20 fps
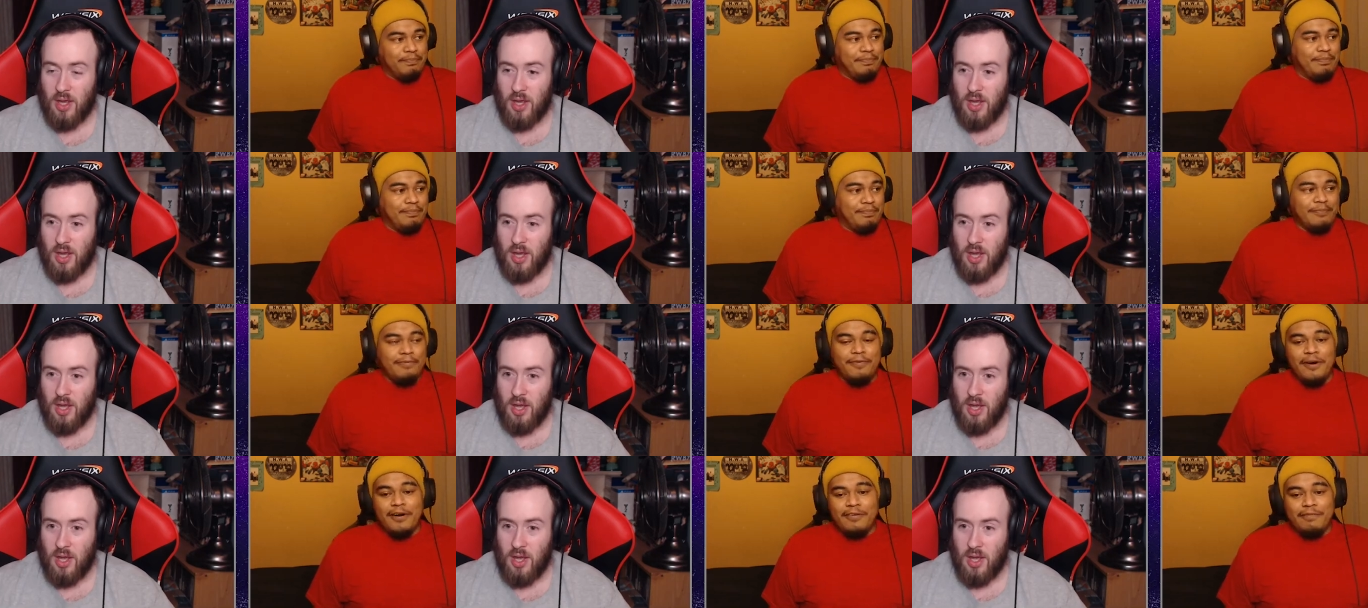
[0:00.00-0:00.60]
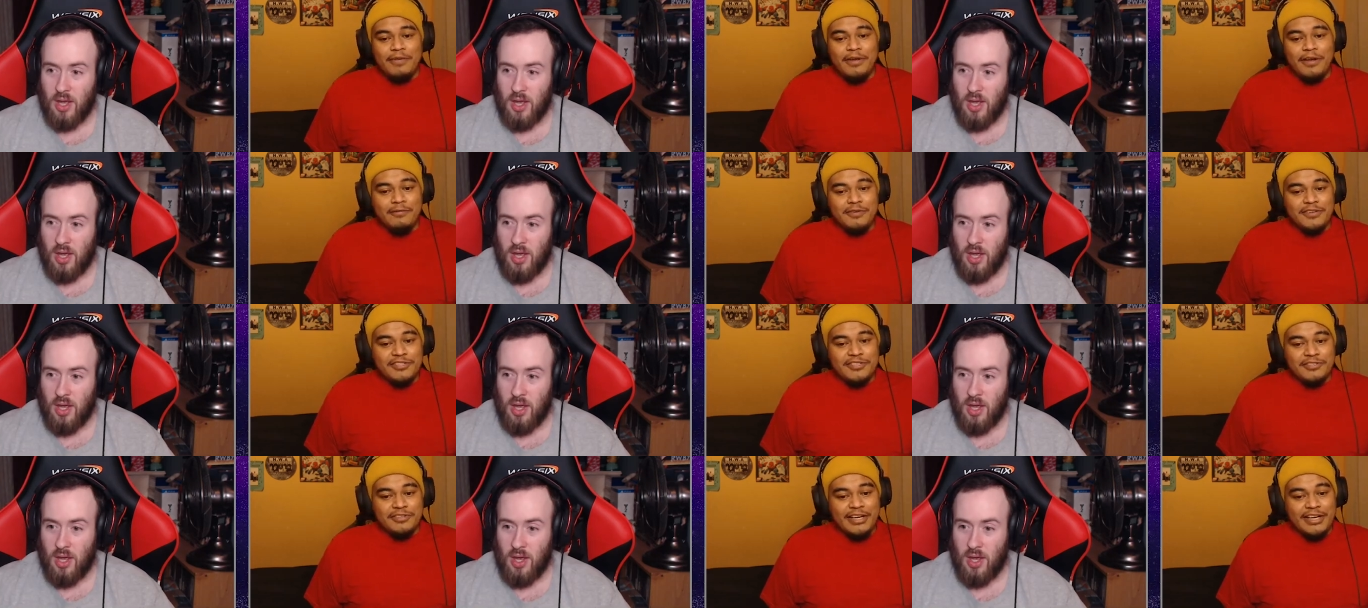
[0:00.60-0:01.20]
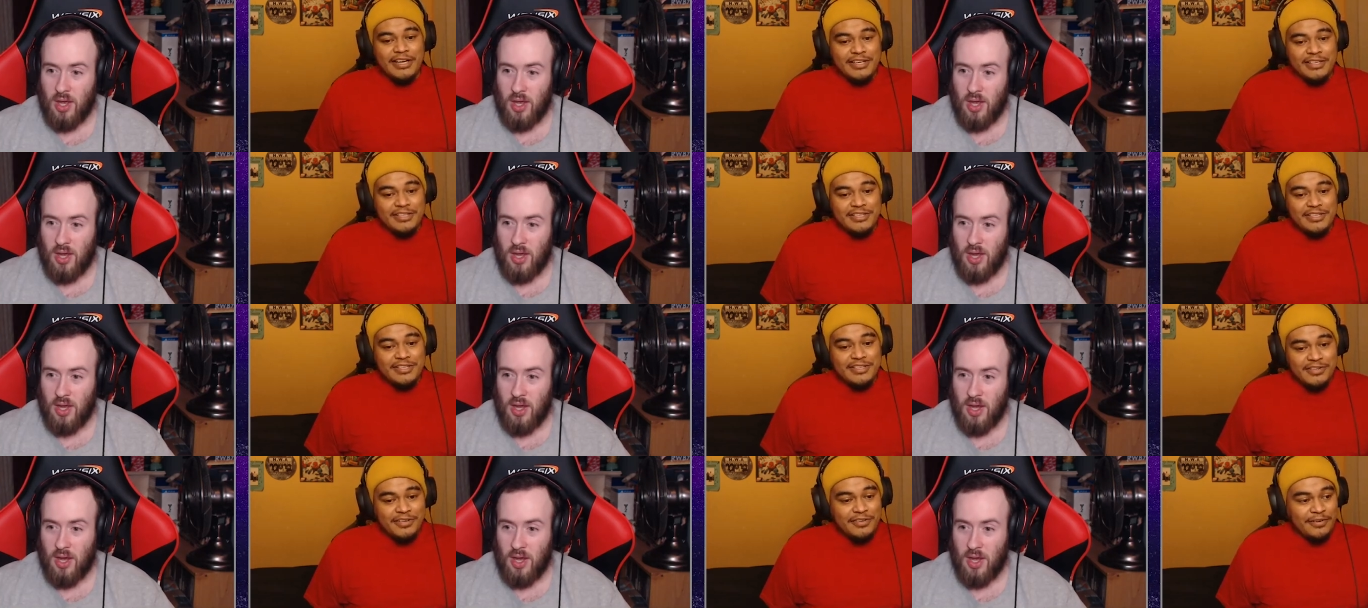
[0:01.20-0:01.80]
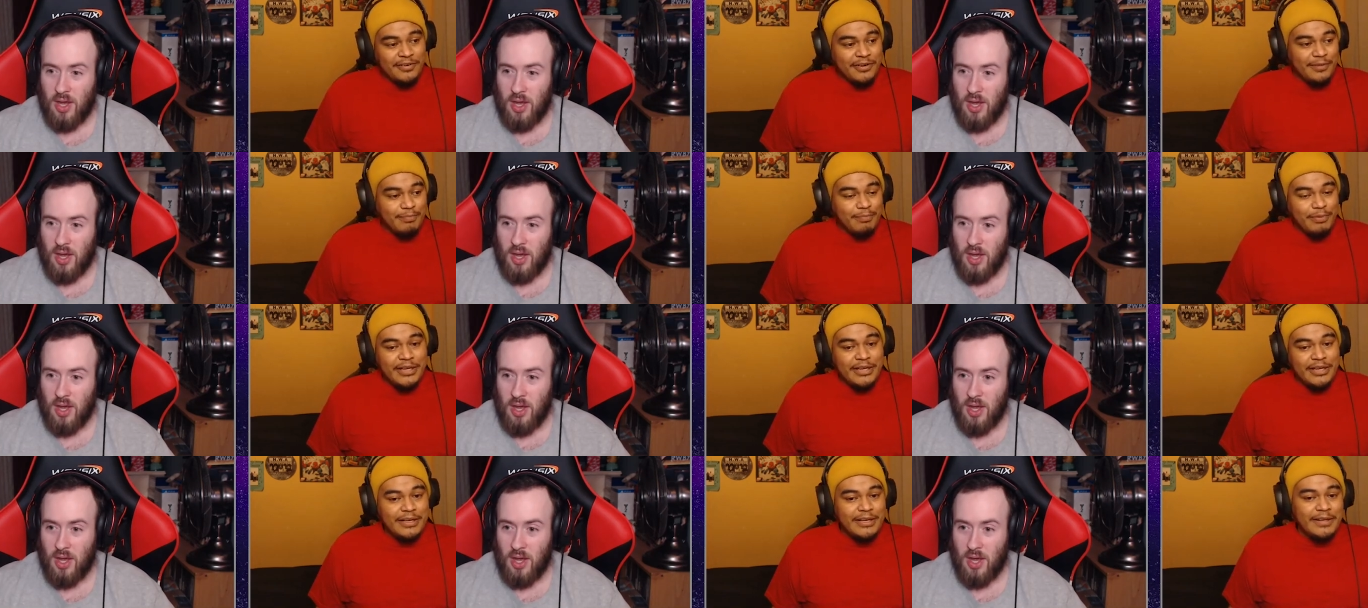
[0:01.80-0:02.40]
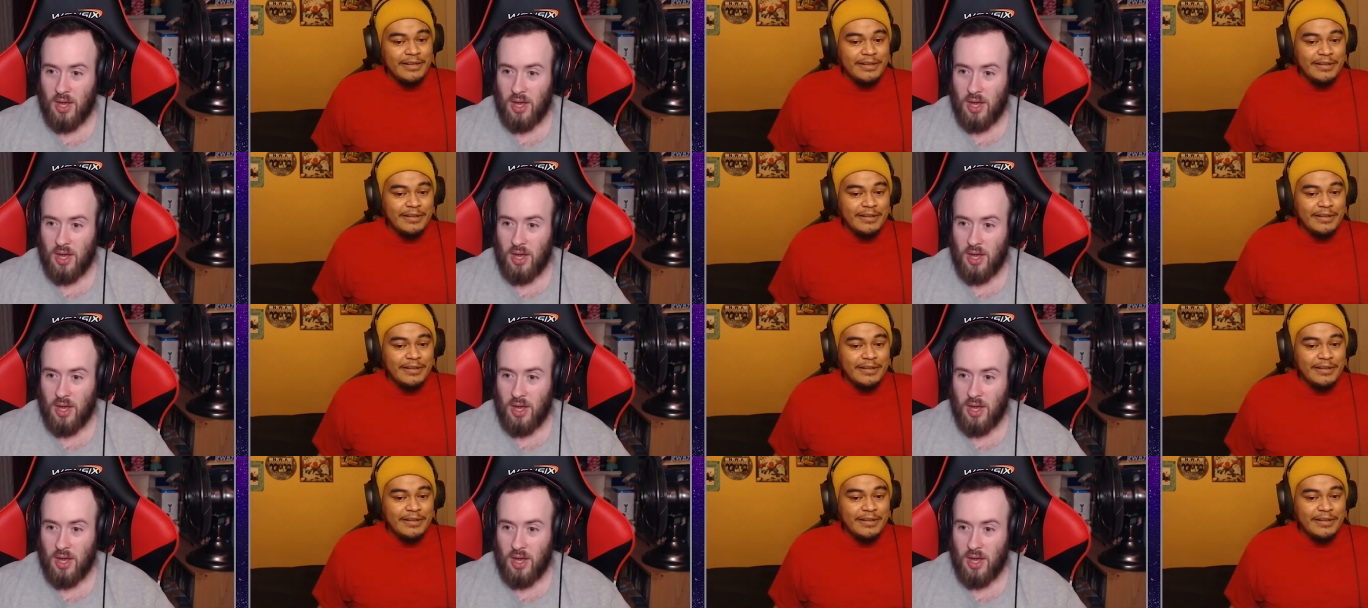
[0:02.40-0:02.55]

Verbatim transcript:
Speaker 1: Fuck being restrained. He's he's already bleeding.